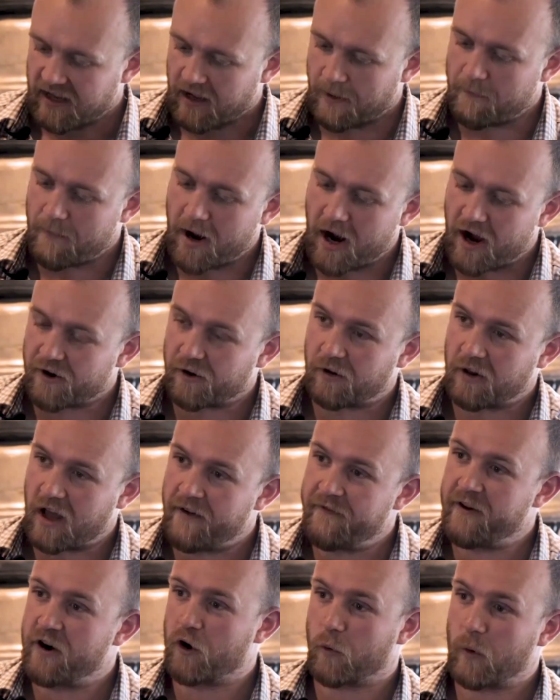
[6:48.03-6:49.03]
a model
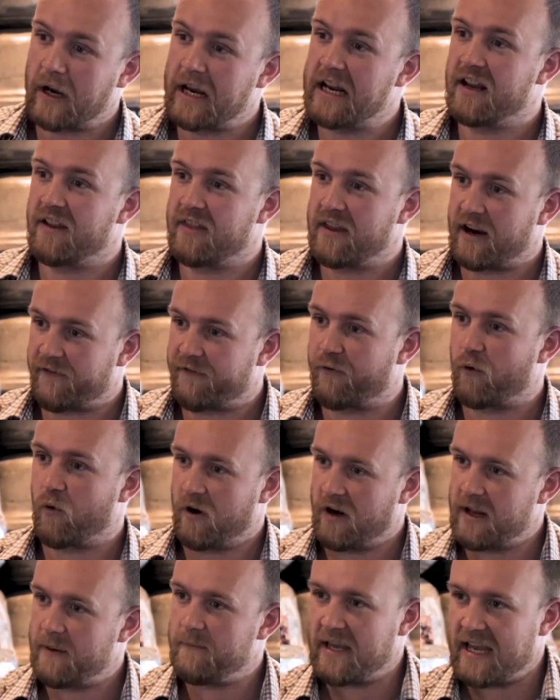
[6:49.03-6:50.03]
of an arena there
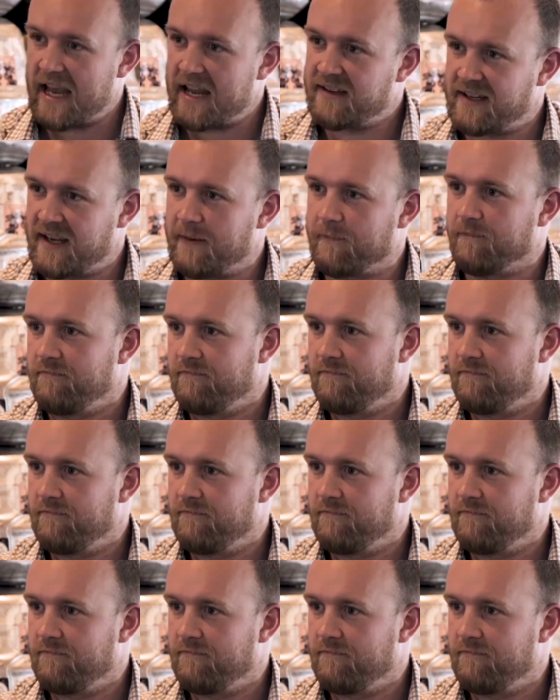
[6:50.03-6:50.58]
for an NBA team.